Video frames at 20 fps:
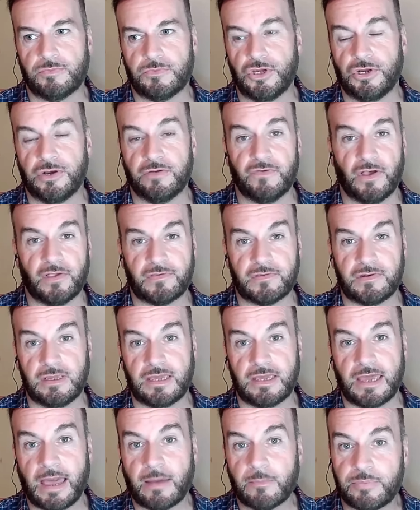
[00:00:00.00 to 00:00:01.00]
university
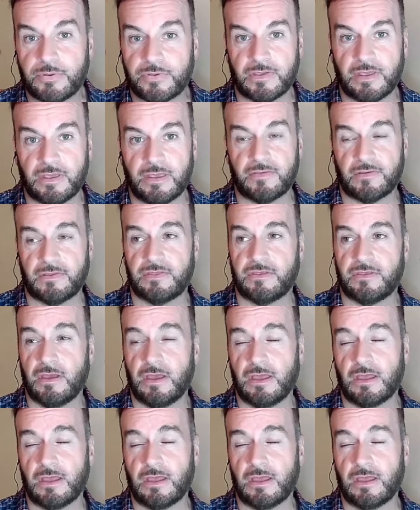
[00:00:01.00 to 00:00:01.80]
campuses and the